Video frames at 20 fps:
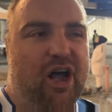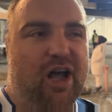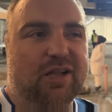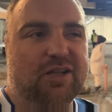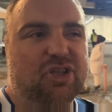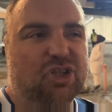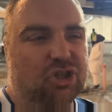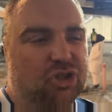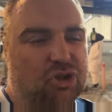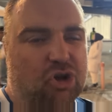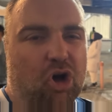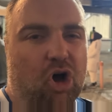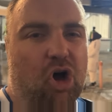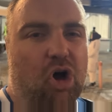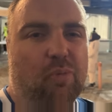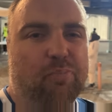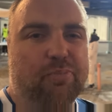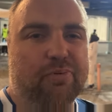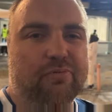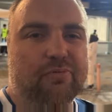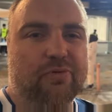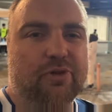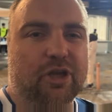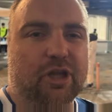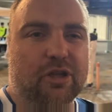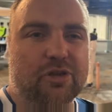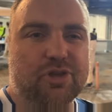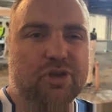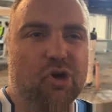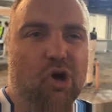Just hope they
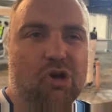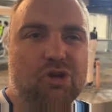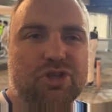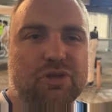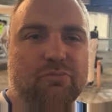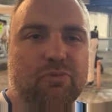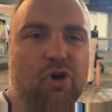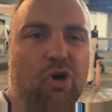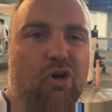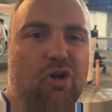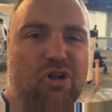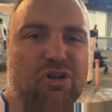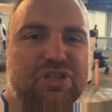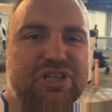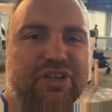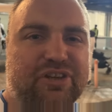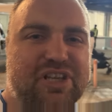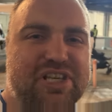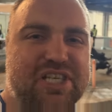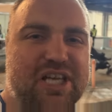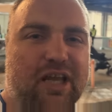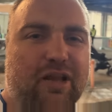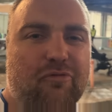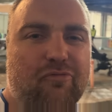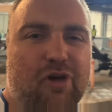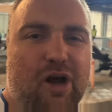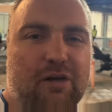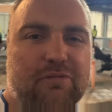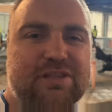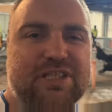can score some goals in the second
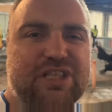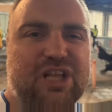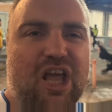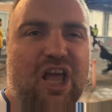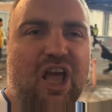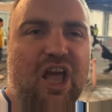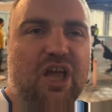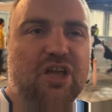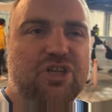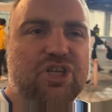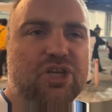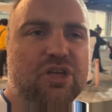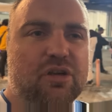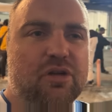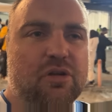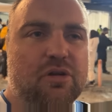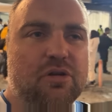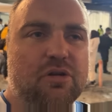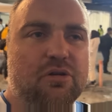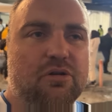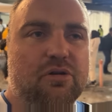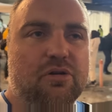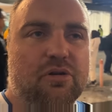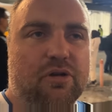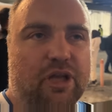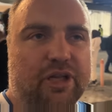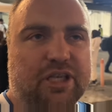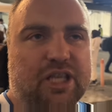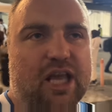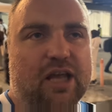round stage
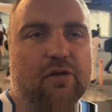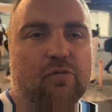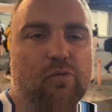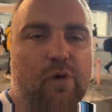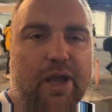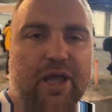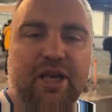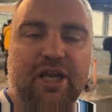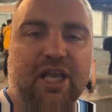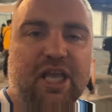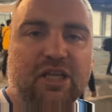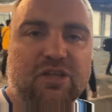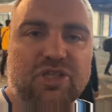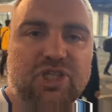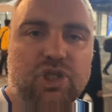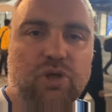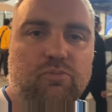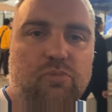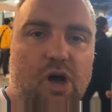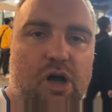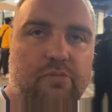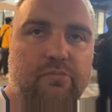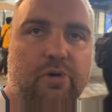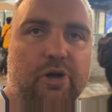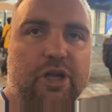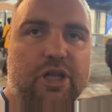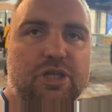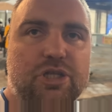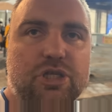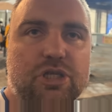and get a win against someone, but
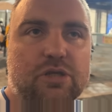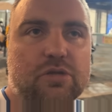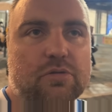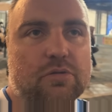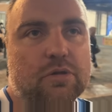it's